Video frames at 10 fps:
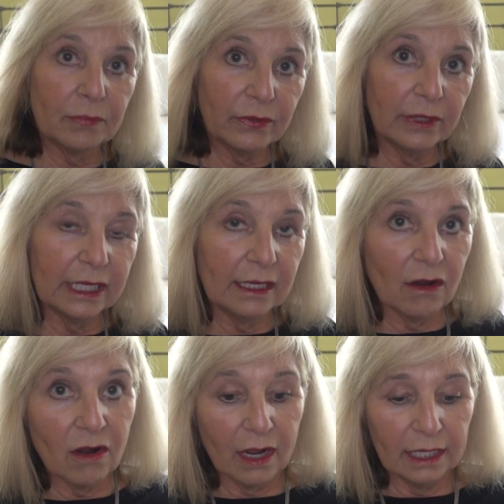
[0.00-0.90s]
pretty
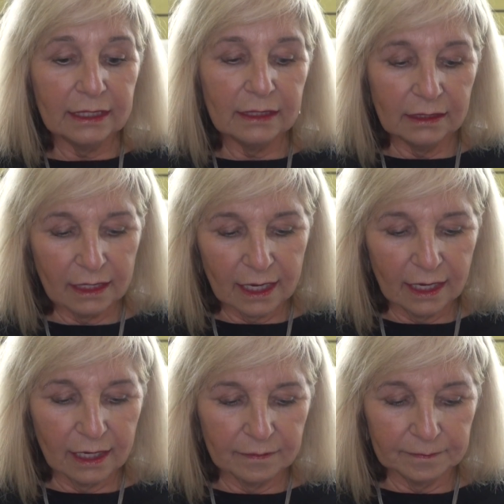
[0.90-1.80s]
on,
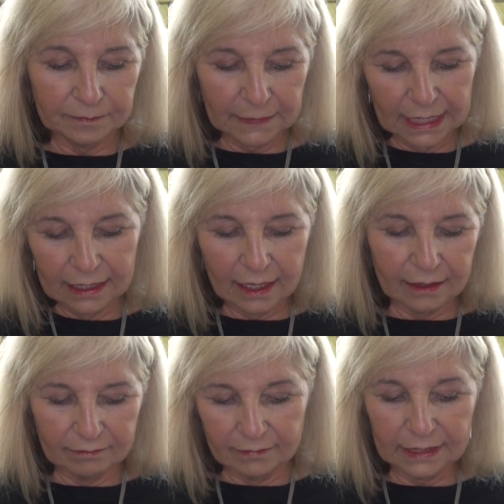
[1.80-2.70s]
and
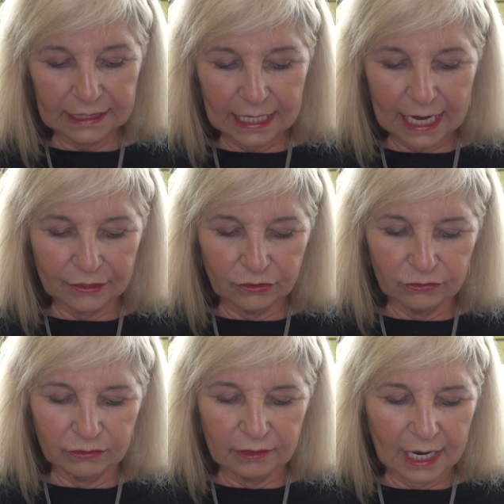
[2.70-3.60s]
I must say I
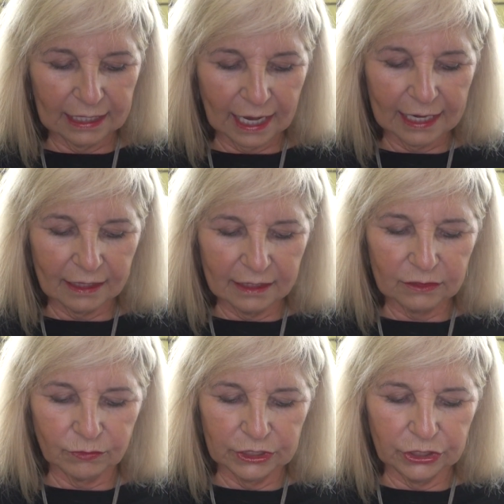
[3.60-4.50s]
like
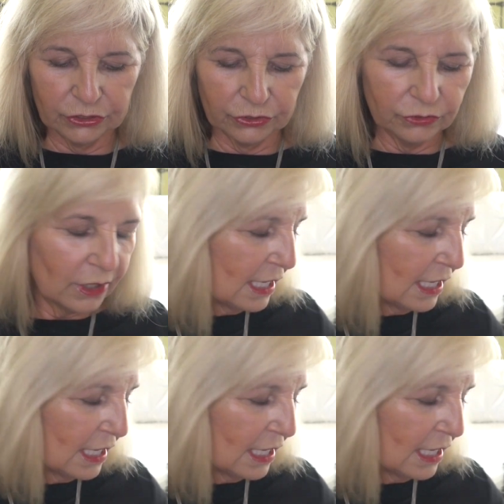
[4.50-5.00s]
this one too.